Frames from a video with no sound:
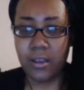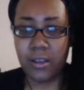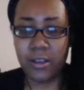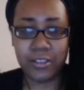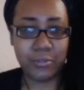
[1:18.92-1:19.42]

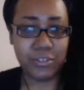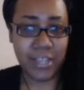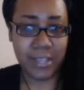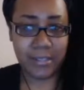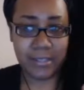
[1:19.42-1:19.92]
some
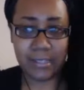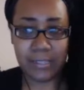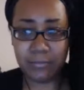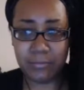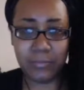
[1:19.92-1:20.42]

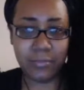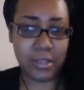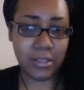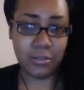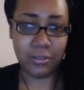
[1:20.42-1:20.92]
chanting, and you
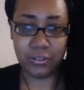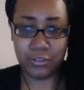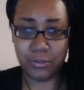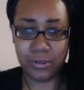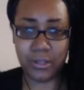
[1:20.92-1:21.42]
can join
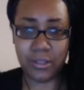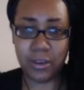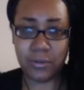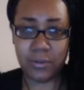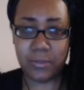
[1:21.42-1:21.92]
along with me,